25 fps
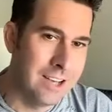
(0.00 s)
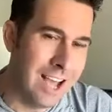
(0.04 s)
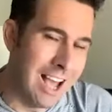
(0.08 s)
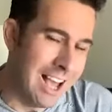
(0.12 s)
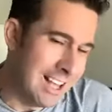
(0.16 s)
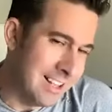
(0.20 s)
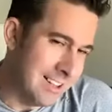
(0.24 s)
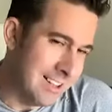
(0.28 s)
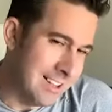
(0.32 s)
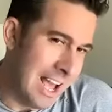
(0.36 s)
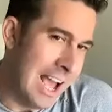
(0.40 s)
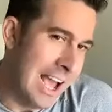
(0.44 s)

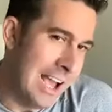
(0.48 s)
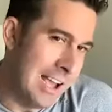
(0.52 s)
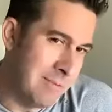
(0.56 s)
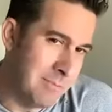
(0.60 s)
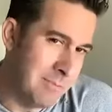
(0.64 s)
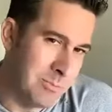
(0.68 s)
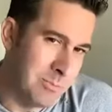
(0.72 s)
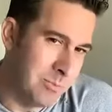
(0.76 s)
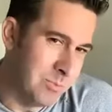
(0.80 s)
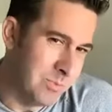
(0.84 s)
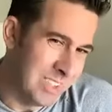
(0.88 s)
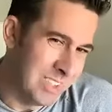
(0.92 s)
I
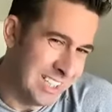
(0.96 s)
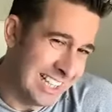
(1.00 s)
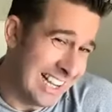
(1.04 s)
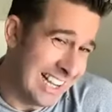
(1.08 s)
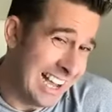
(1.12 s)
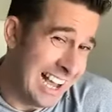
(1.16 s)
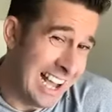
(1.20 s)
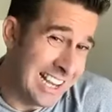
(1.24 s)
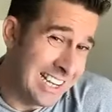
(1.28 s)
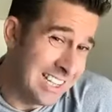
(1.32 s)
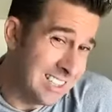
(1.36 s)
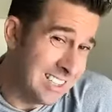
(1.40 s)
I'm
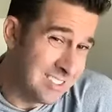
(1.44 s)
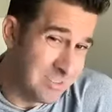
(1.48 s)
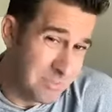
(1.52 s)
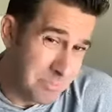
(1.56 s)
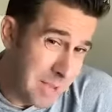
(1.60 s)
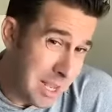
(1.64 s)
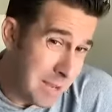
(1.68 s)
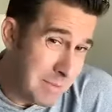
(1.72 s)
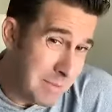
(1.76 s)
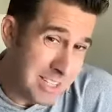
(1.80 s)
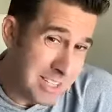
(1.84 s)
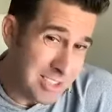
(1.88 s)
kind of
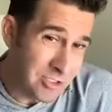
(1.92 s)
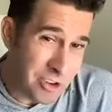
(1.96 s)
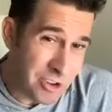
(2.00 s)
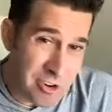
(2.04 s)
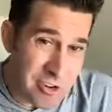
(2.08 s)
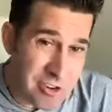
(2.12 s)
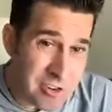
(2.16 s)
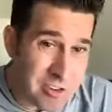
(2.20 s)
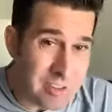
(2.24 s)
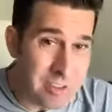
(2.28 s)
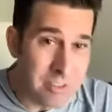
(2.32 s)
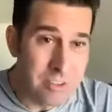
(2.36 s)
maybe
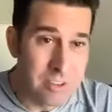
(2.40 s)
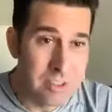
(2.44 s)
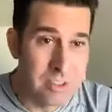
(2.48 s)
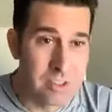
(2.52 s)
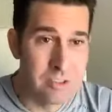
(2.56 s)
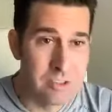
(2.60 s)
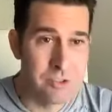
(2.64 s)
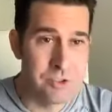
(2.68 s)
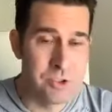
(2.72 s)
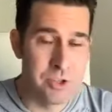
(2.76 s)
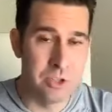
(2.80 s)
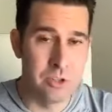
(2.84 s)
certain
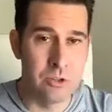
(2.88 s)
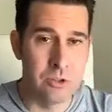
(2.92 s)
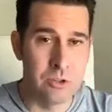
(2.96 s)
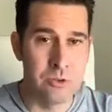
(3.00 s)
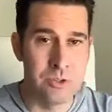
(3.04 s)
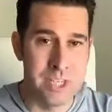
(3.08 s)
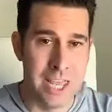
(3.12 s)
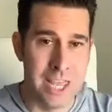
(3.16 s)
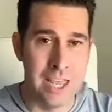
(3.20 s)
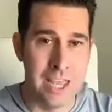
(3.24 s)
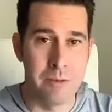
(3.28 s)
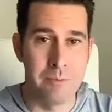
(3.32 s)

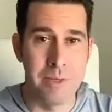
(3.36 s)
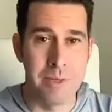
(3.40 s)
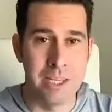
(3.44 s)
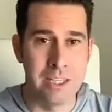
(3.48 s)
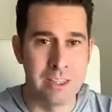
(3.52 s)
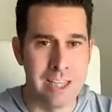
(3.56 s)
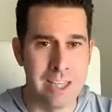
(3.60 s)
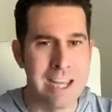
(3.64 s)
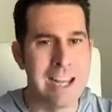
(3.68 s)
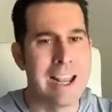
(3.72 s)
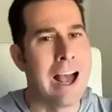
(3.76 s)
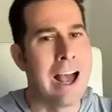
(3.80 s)
to 10
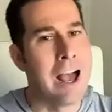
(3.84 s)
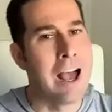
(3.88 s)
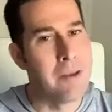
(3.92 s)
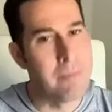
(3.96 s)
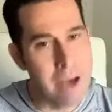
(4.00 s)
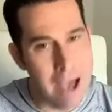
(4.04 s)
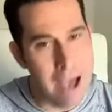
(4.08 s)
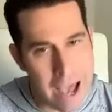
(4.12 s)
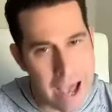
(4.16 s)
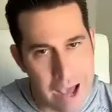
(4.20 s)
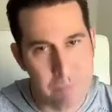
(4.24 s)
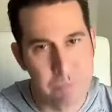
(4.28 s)
being like,
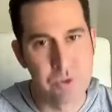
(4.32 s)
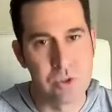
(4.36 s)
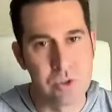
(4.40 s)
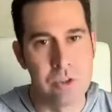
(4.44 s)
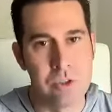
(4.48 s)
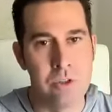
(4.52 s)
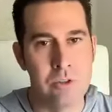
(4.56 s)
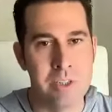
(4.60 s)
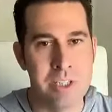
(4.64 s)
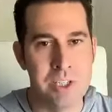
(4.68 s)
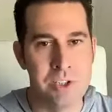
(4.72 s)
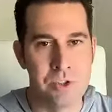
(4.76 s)
I'm
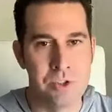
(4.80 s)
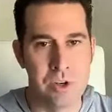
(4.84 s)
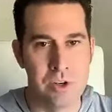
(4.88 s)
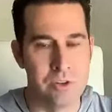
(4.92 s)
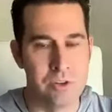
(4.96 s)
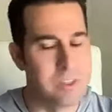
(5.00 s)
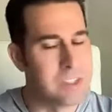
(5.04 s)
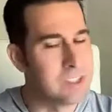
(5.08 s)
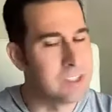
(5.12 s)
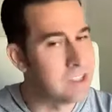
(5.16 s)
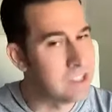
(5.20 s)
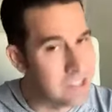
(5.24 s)
absolutely
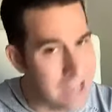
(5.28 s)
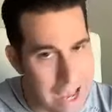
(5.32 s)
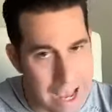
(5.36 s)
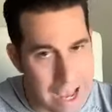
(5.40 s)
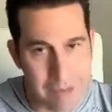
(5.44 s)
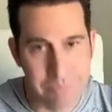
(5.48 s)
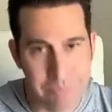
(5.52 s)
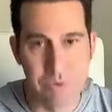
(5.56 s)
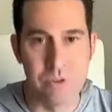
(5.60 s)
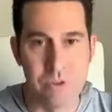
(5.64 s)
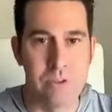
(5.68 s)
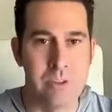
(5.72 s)
certain this is
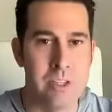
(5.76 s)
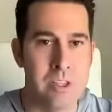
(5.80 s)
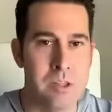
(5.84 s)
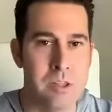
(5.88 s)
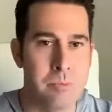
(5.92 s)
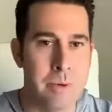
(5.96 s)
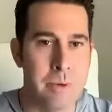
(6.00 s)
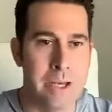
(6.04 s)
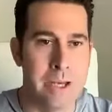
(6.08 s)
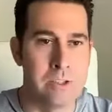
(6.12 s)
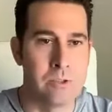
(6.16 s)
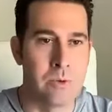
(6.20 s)
absolutely
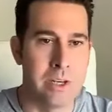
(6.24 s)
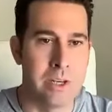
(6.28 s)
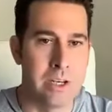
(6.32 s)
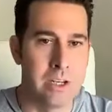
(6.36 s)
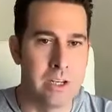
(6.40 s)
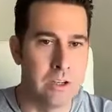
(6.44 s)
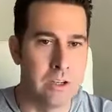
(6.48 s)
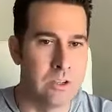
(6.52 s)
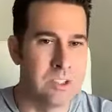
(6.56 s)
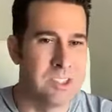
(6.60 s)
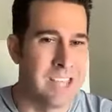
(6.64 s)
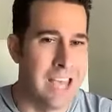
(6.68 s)
the best way to go.